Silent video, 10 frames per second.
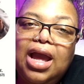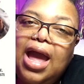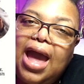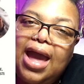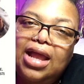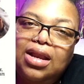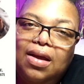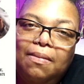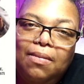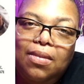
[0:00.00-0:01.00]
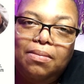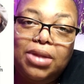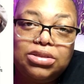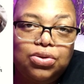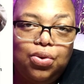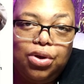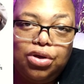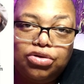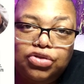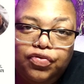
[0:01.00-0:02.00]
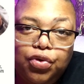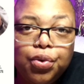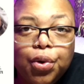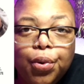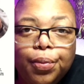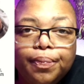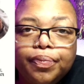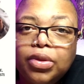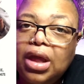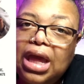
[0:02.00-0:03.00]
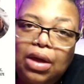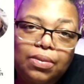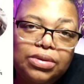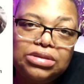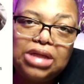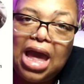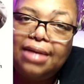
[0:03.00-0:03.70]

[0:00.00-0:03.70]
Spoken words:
they had Miss Hoyle's funeral. It was